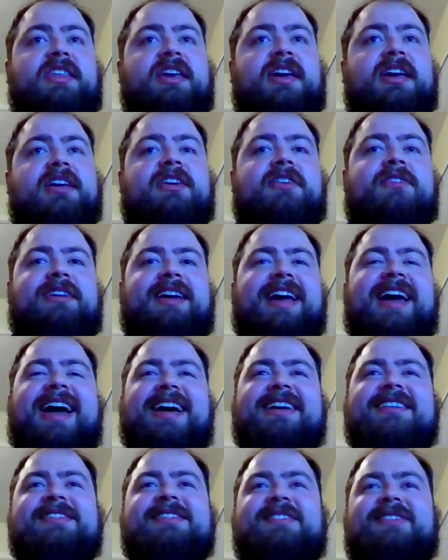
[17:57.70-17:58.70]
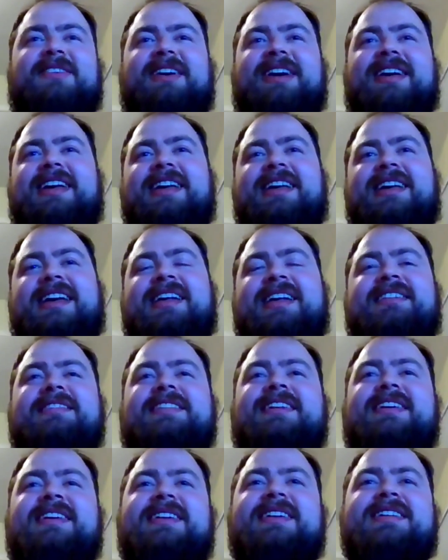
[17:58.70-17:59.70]
Thank you. Yeah. So
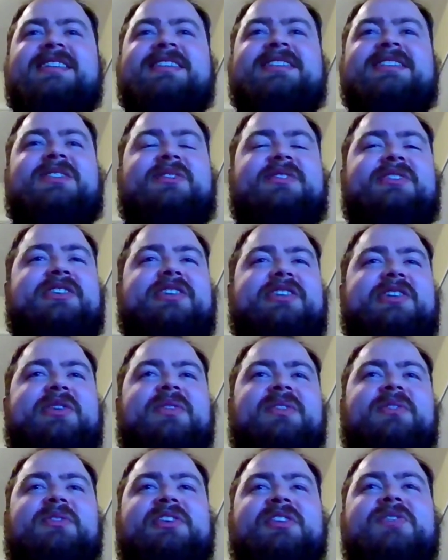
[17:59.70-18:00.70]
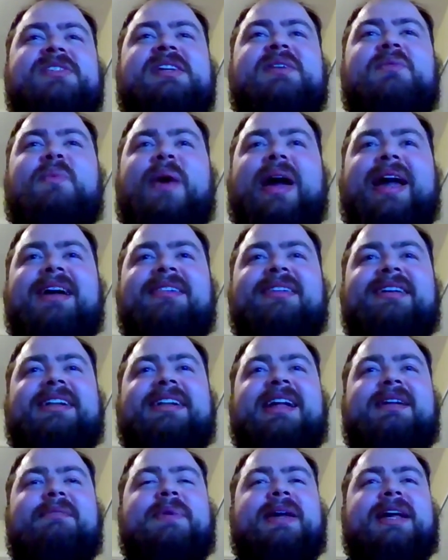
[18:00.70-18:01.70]
using Wakelet
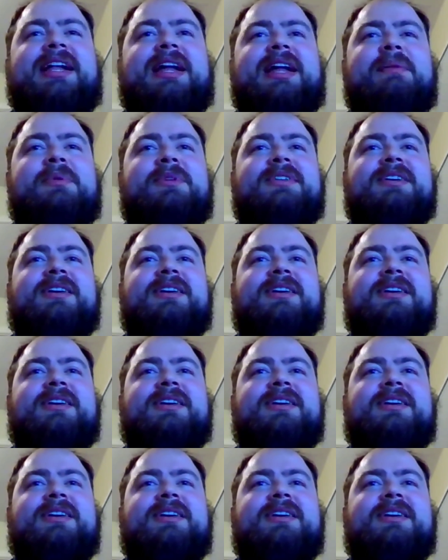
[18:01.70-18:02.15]
and being able to